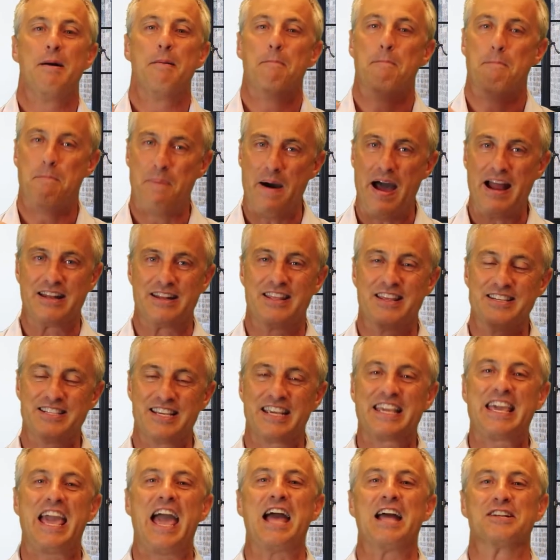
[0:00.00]
But there's
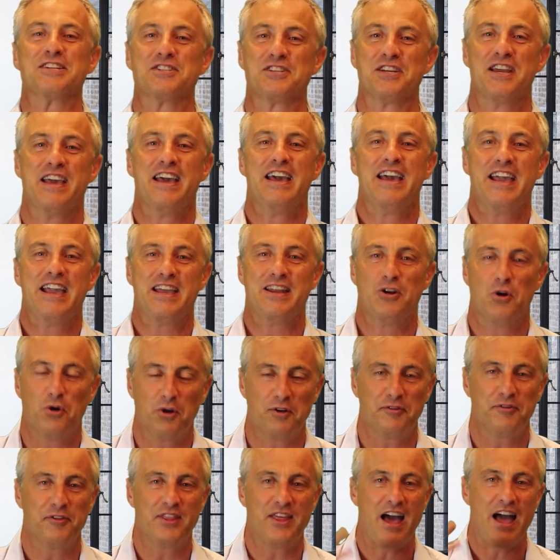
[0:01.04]
a catch. In
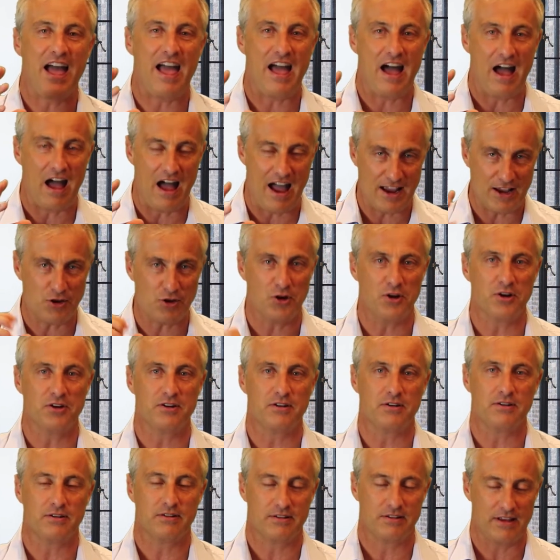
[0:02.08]
order for the
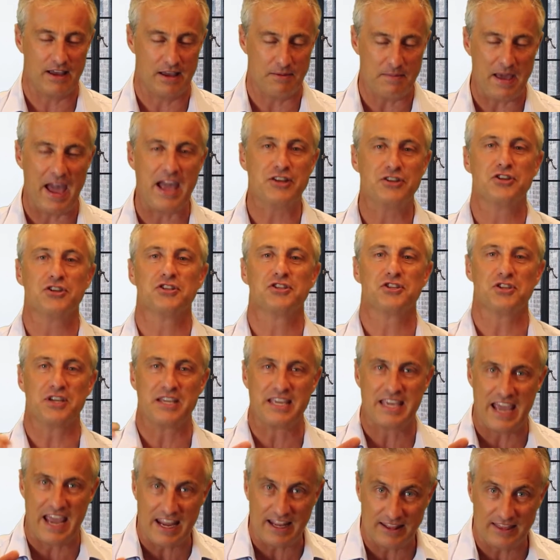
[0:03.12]
Icon agents to
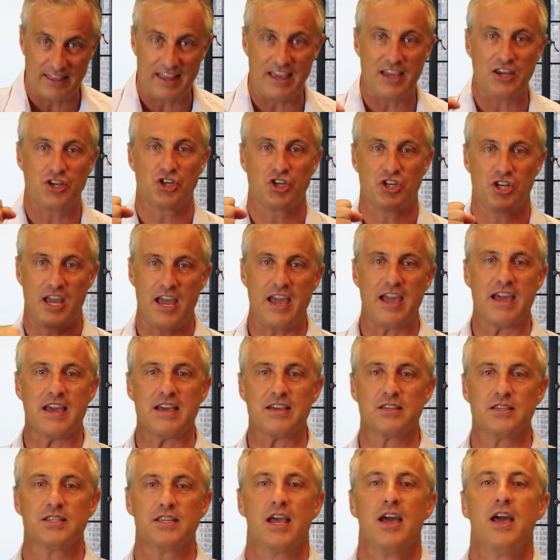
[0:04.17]
get their
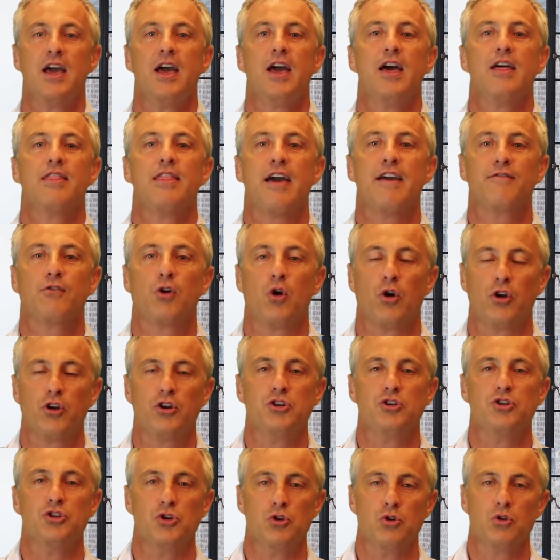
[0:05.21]
shares, they've got to
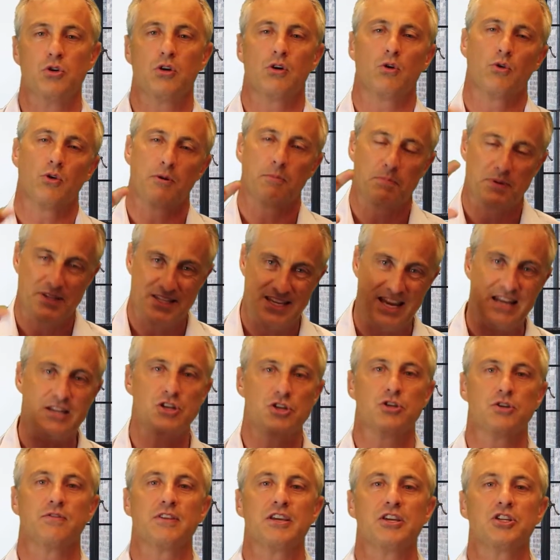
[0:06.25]
do, or a
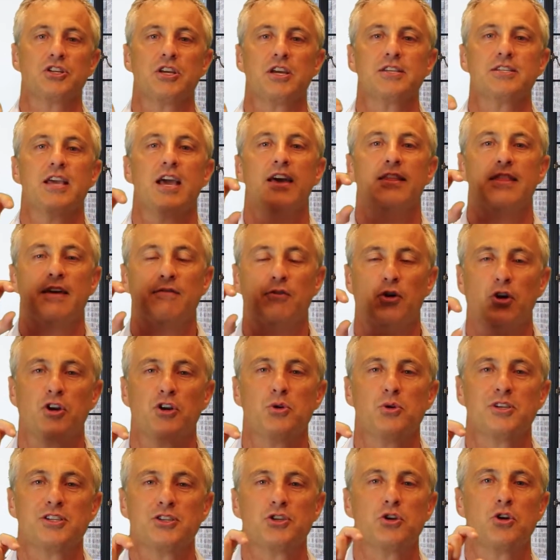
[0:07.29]
percentage of their shares, they've got to
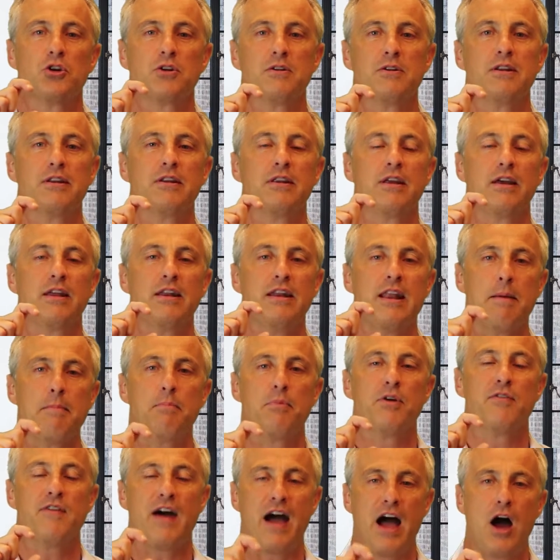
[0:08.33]
do a certain
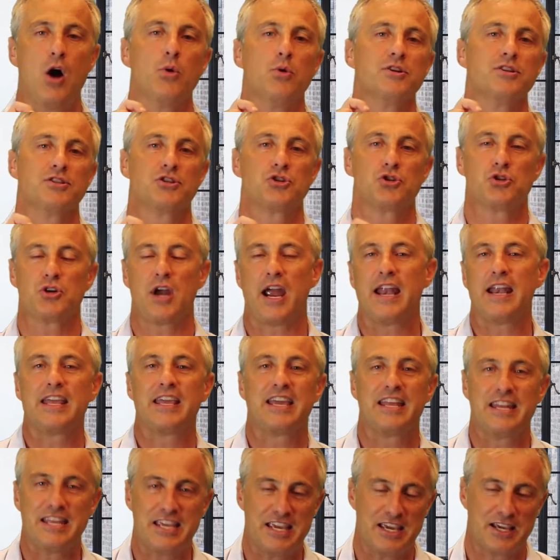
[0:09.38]
number of hours
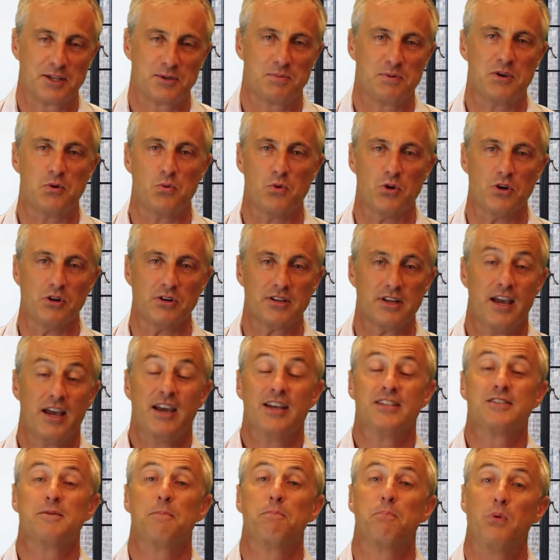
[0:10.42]
training in eXp World.
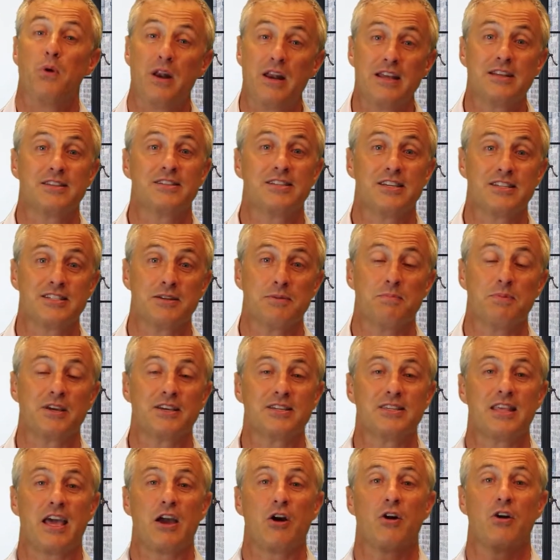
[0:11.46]
It's a brilliant system
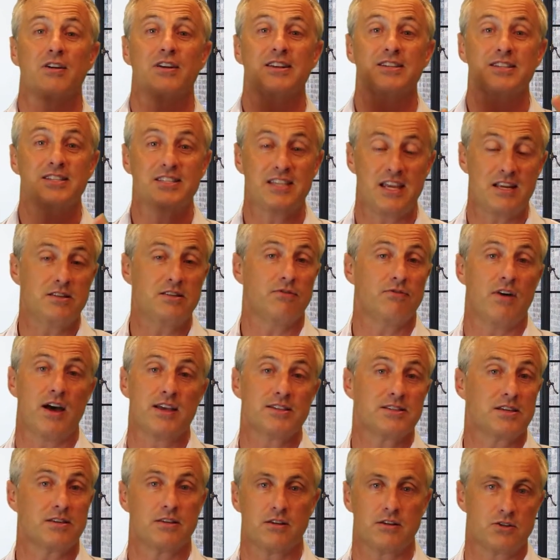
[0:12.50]
because they are
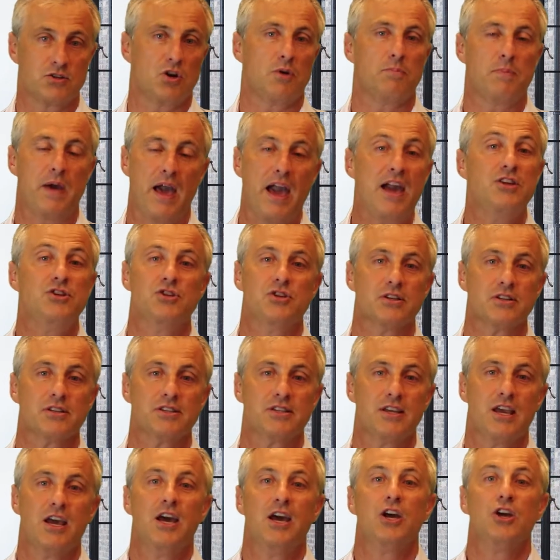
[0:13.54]
incentivizing the top
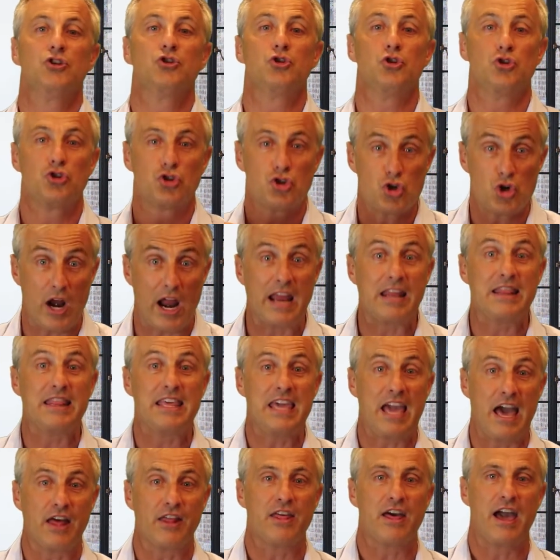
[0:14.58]
agents to train
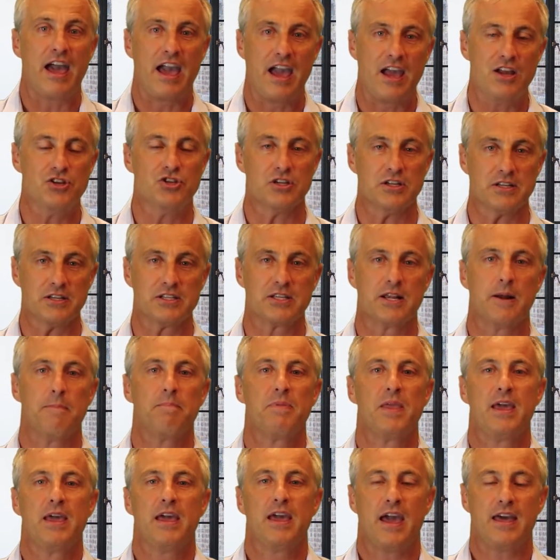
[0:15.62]
the other agents.
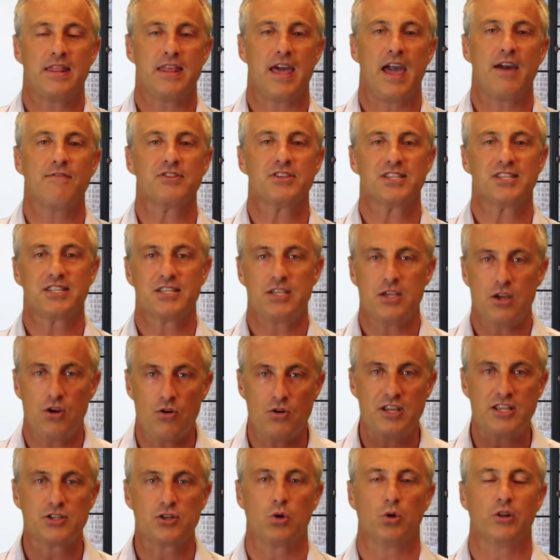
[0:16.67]
And they have a
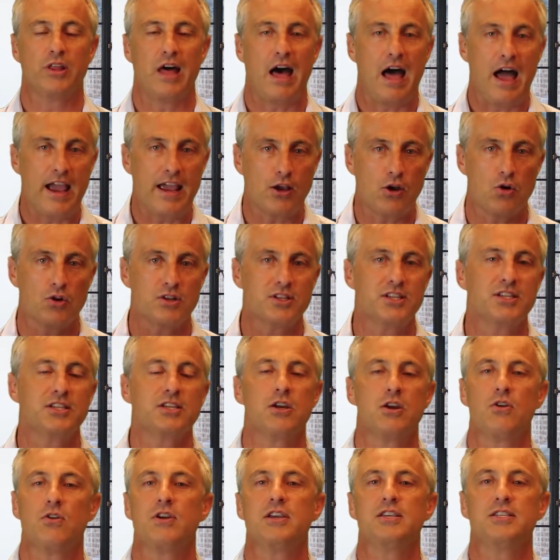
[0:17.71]
series called the Icon
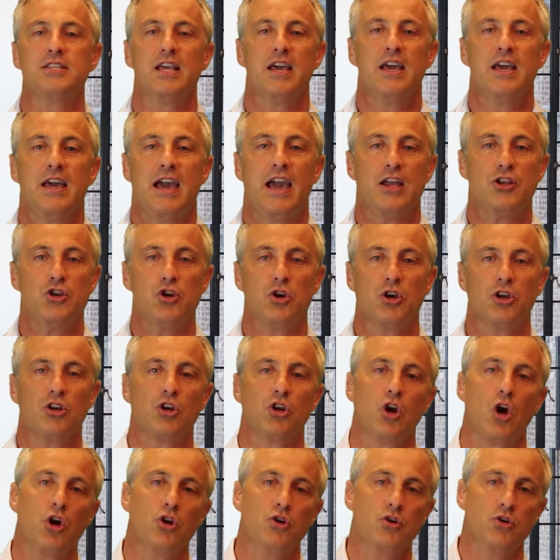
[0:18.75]
Series, and you can
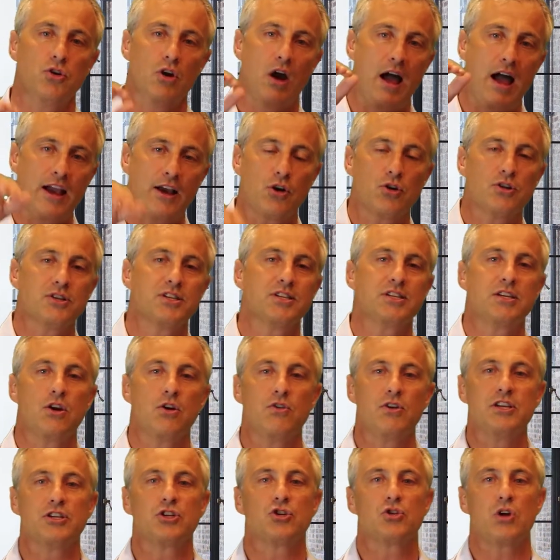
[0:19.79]
go to Icon
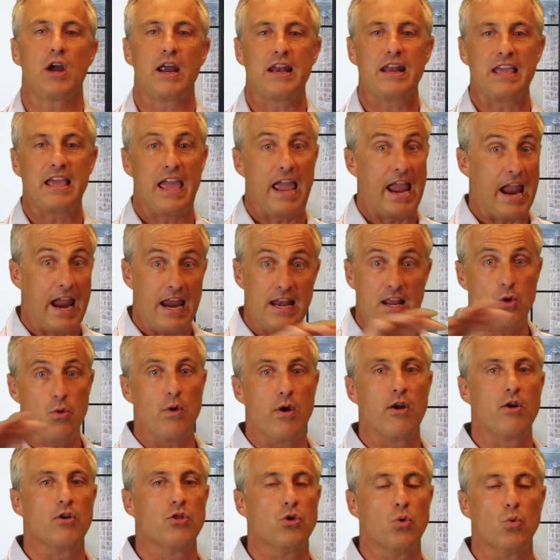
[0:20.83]
Series training
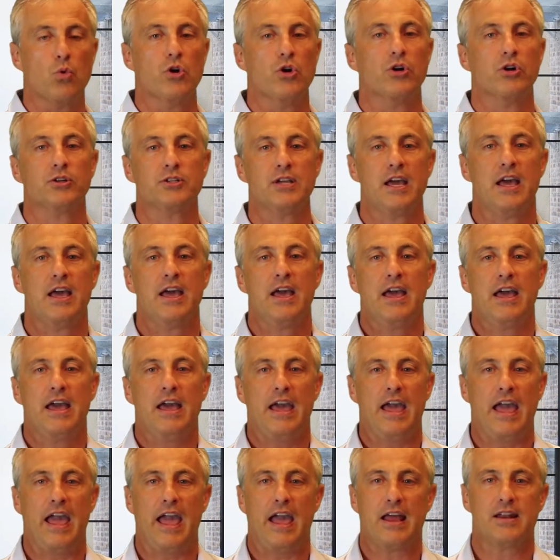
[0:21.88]
anywhere in the world.
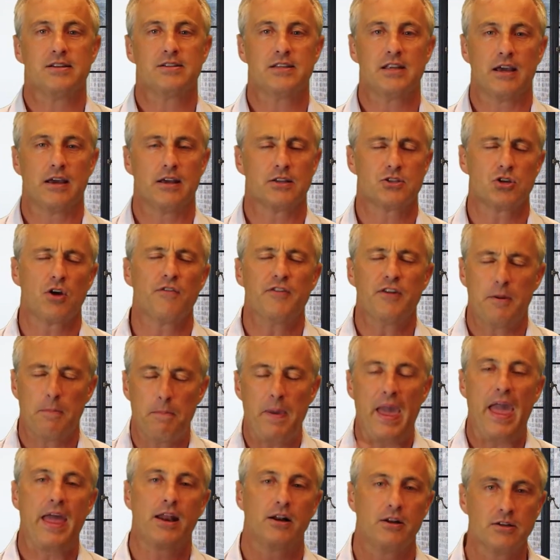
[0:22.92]
And it's often a
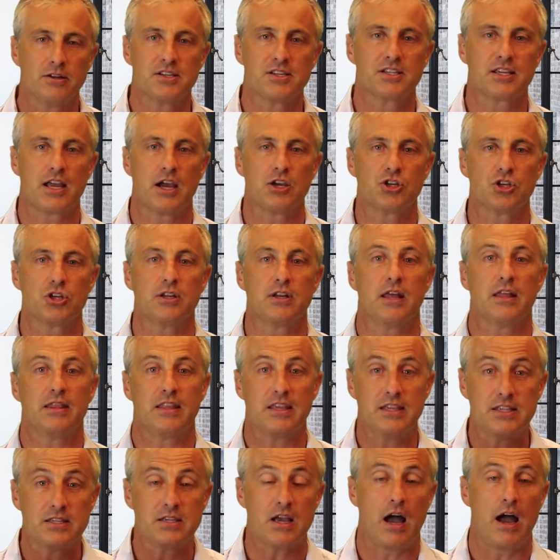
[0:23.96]
panel discussion, and
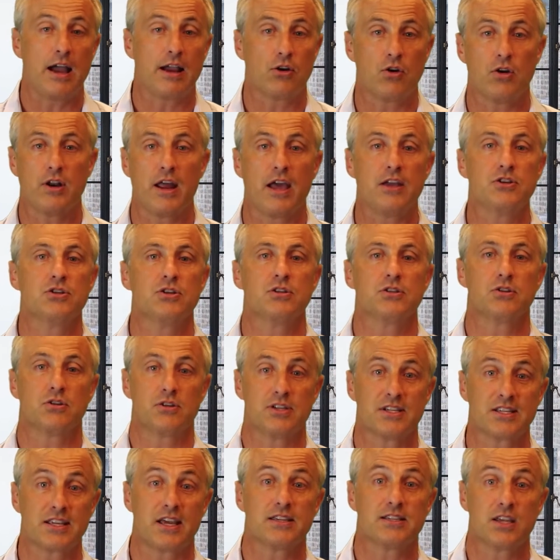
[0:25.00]
these Icon agents are
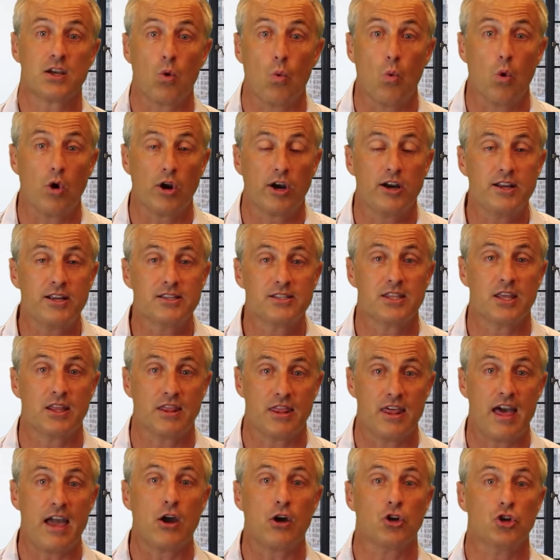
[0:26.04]
discussing what it is that
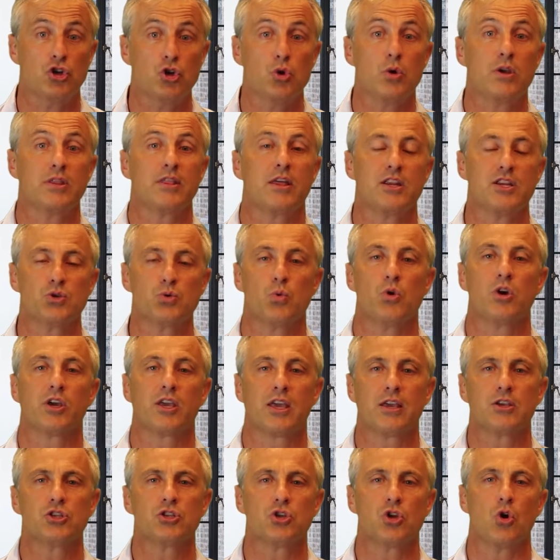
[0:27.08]
they are doing that is
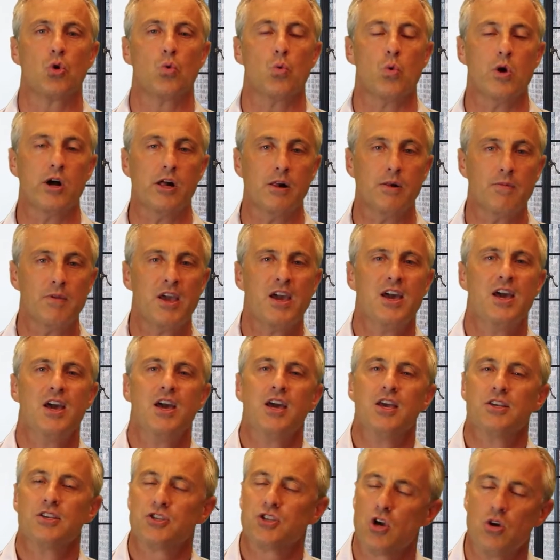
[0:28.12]
working so well.
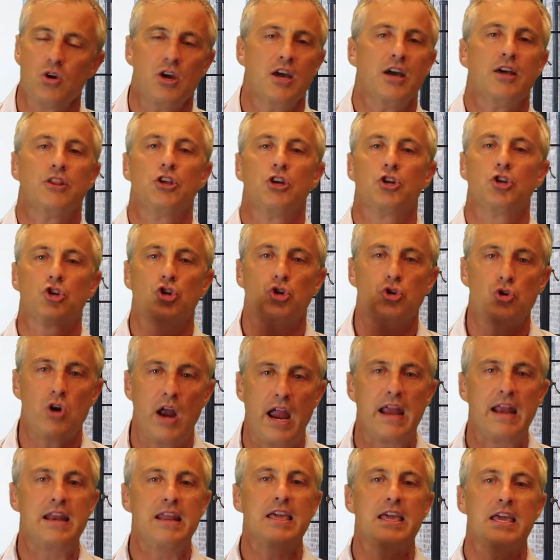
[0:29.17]
So the
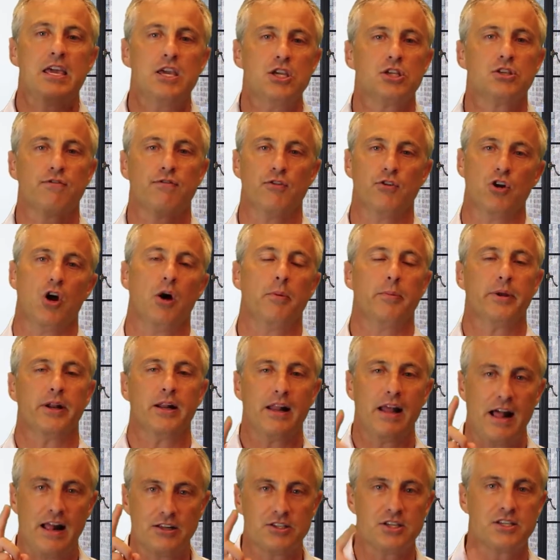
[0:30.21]
training is
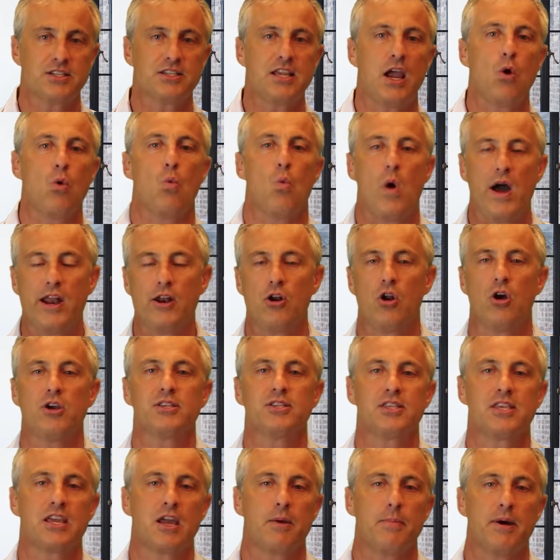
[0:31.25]
phenomenal. I'll just say one
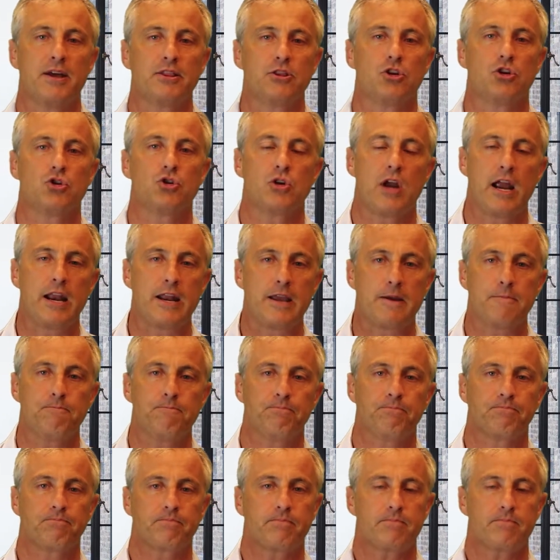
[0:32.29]
last thing about the training.